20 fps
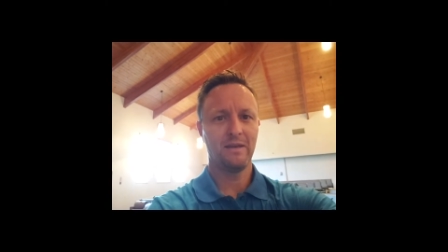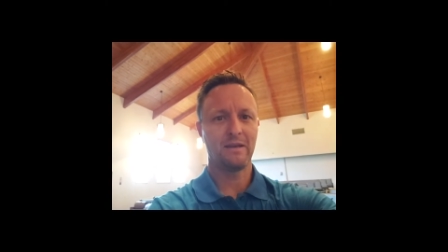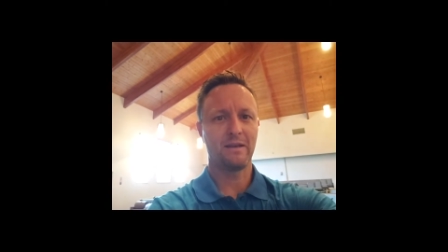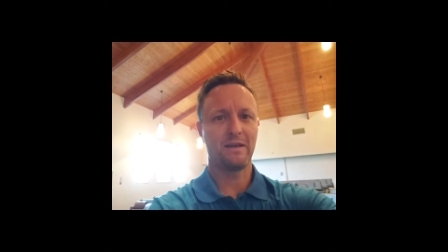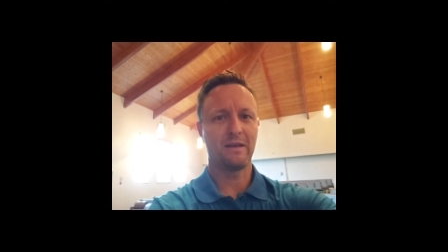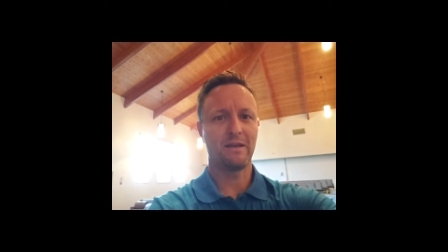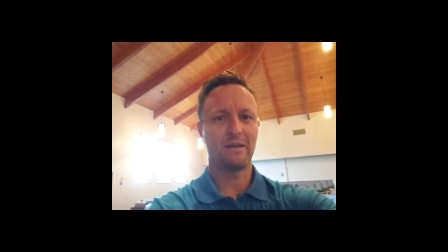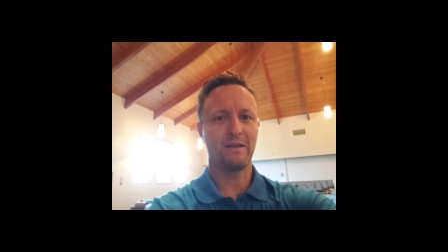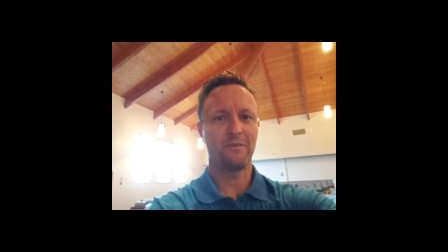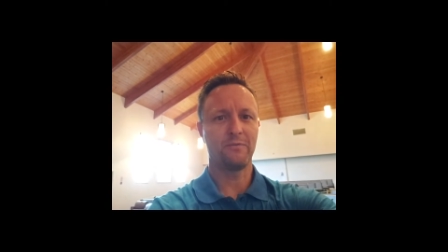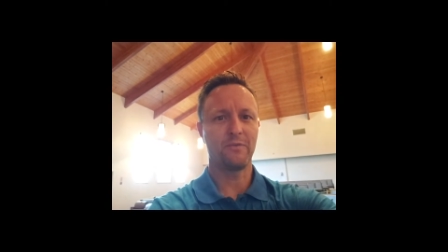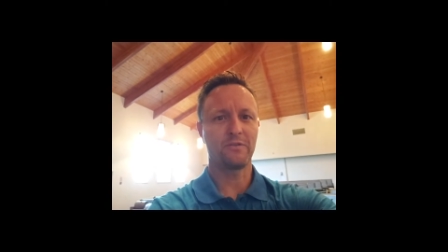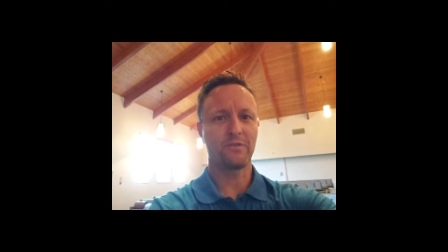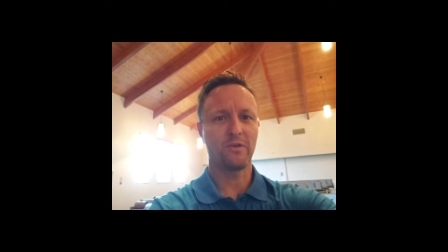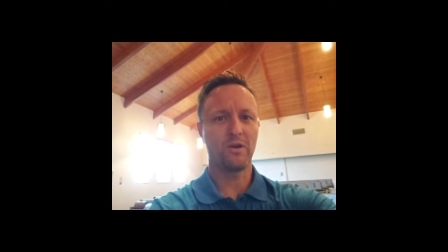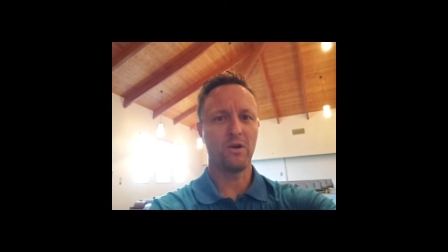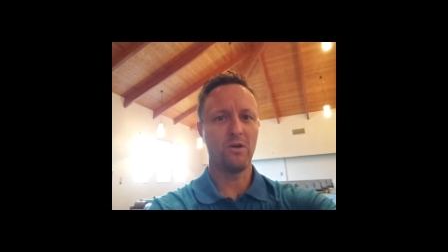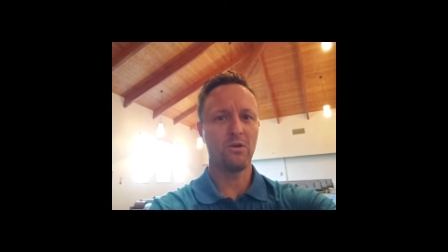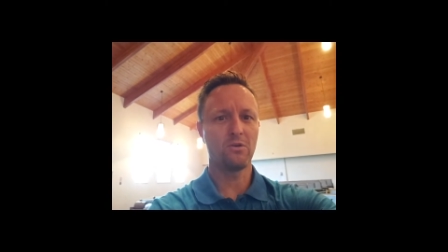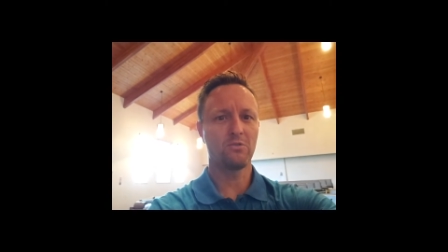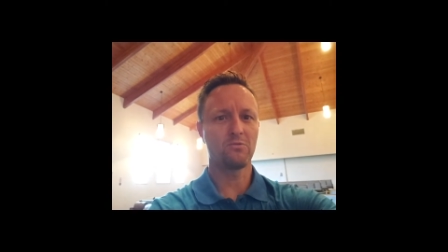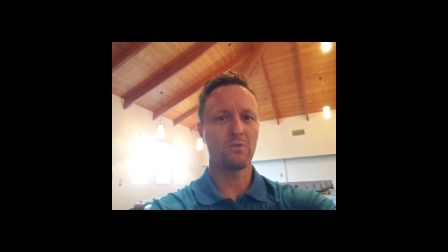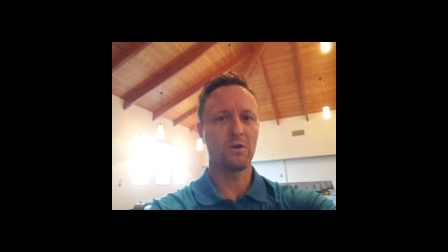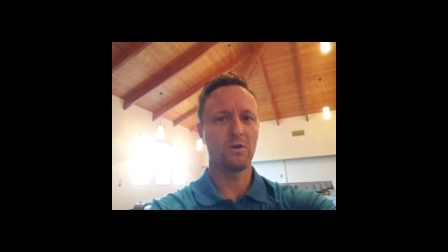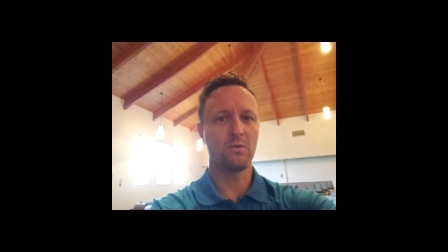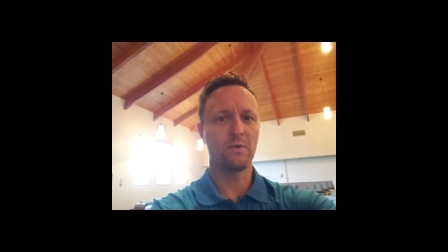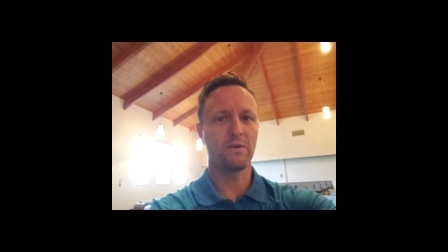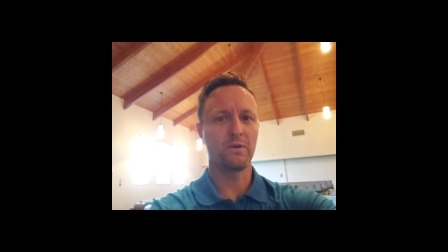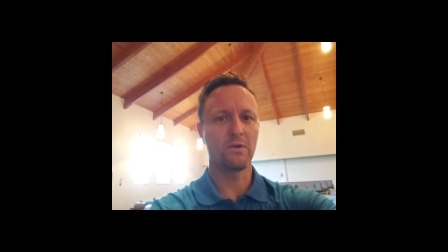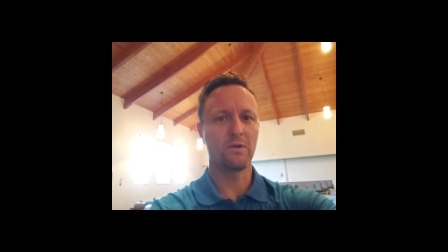uh, if it's all
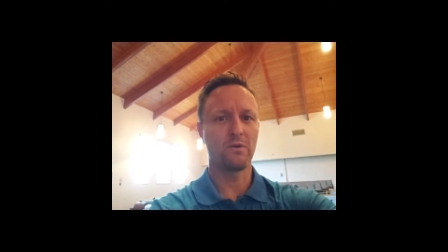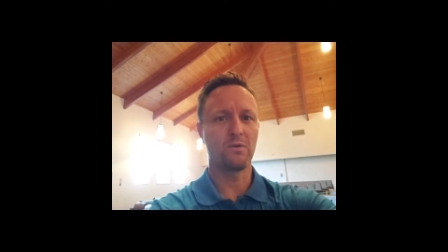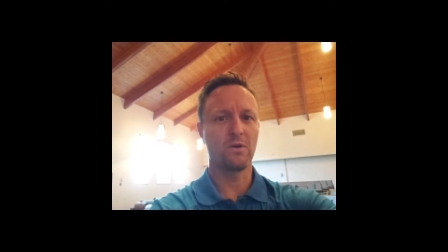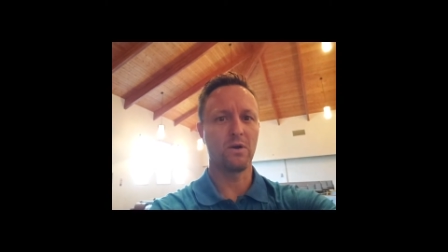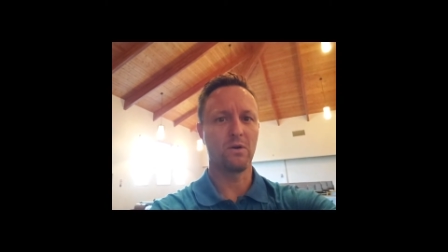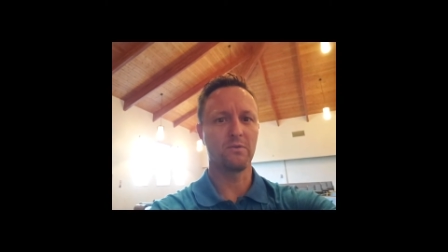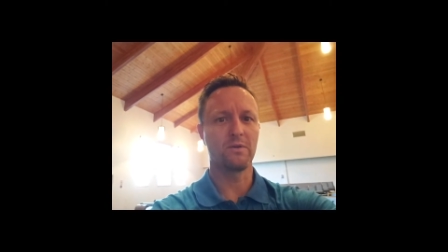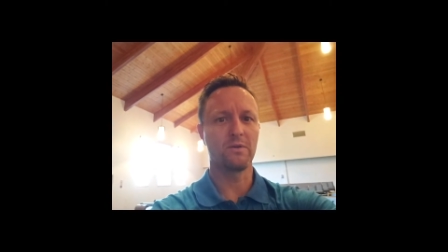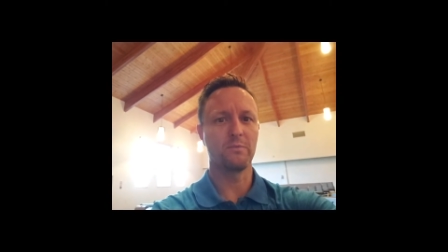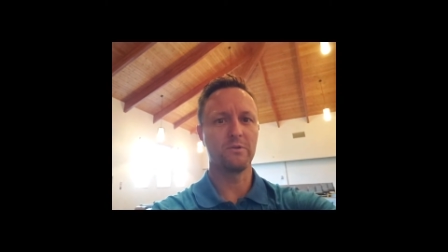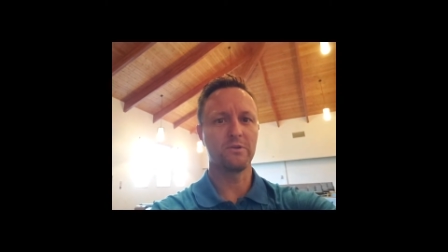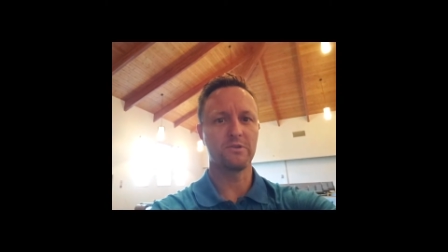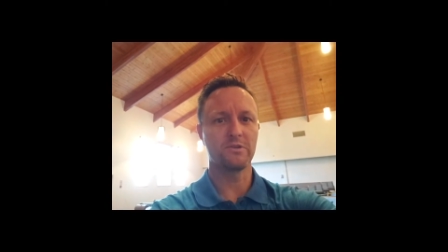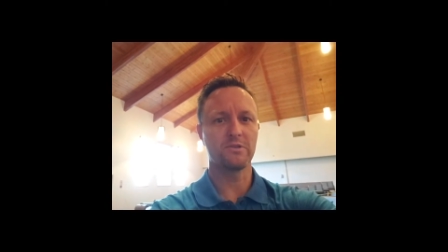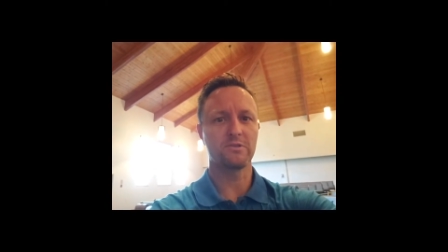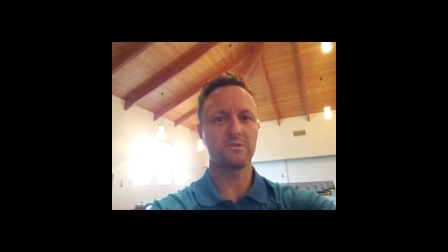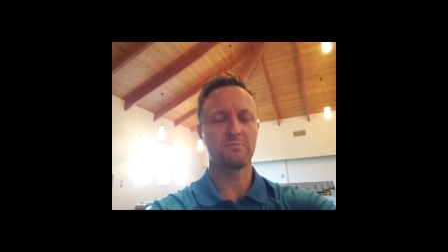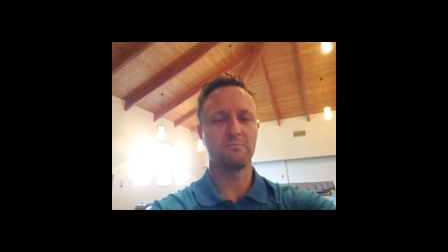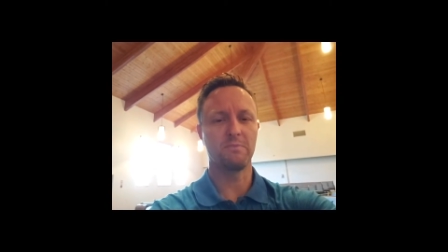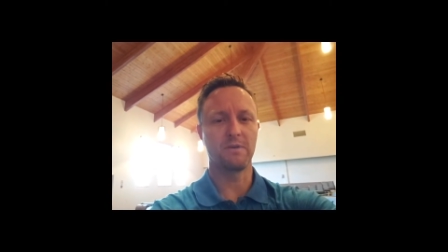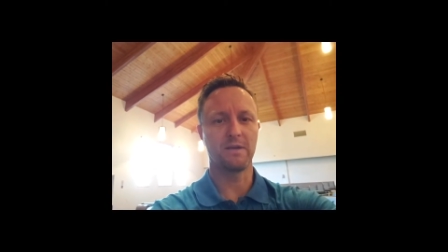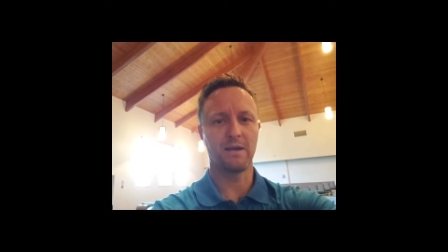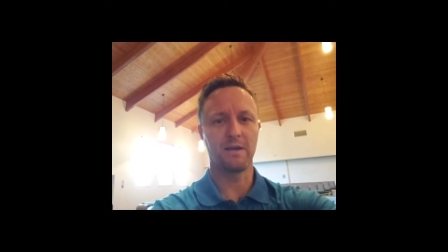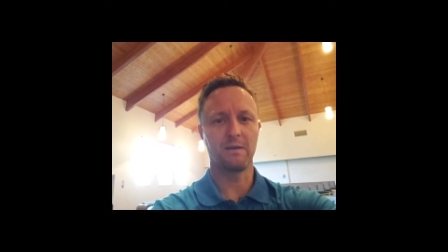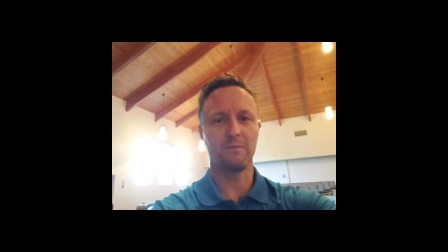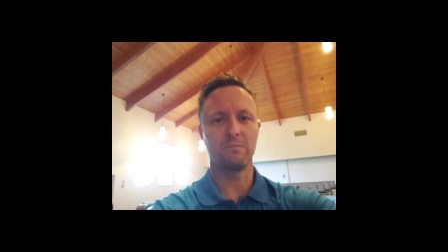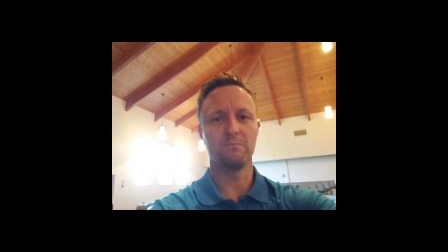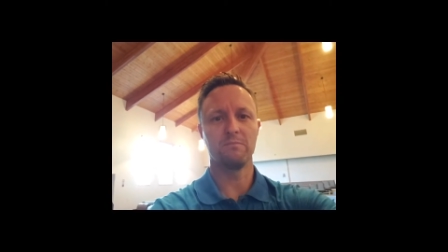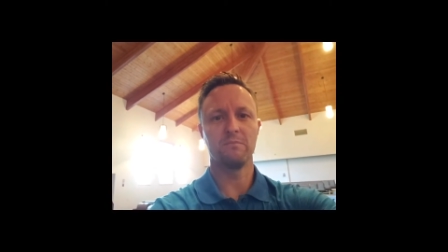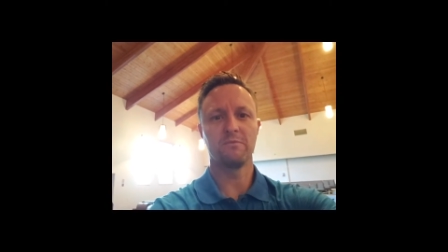grow and no go, then we just
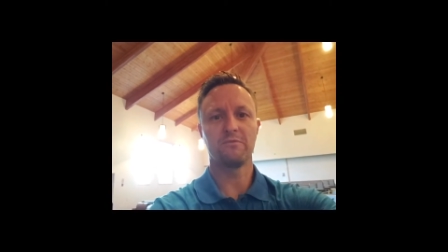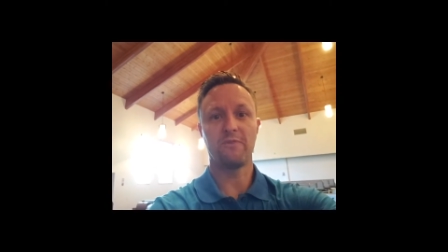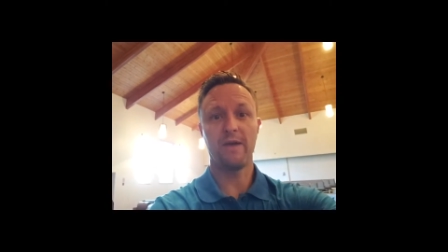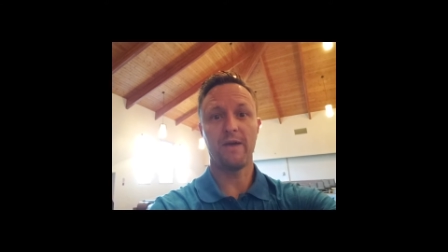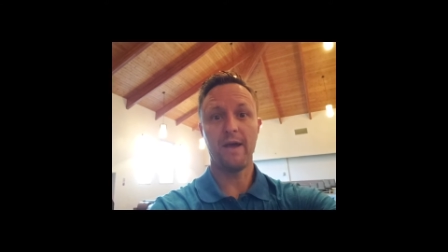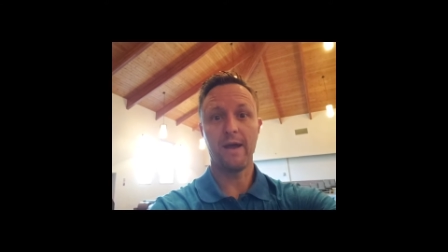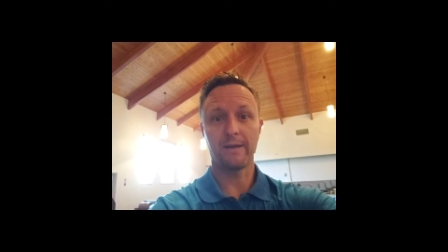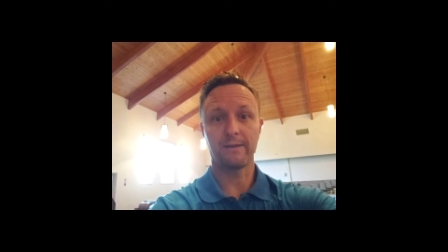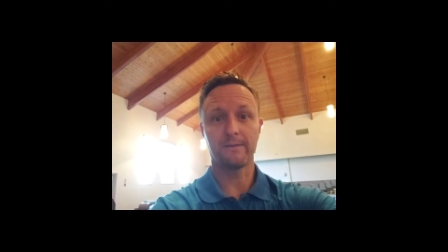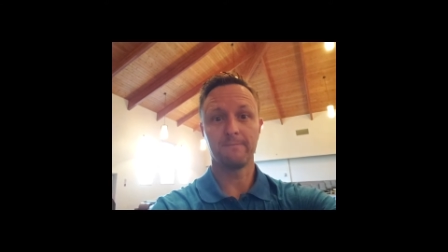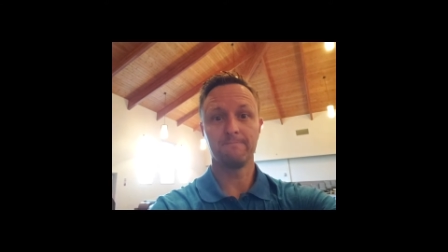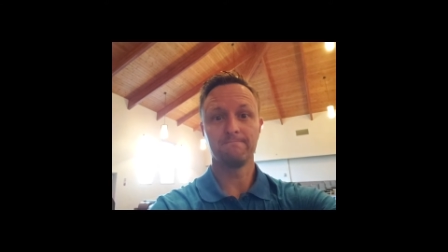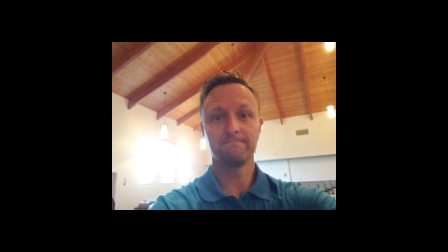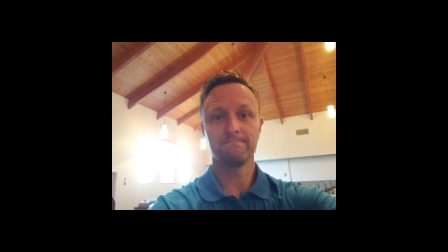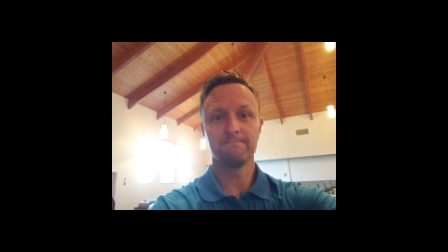become fat.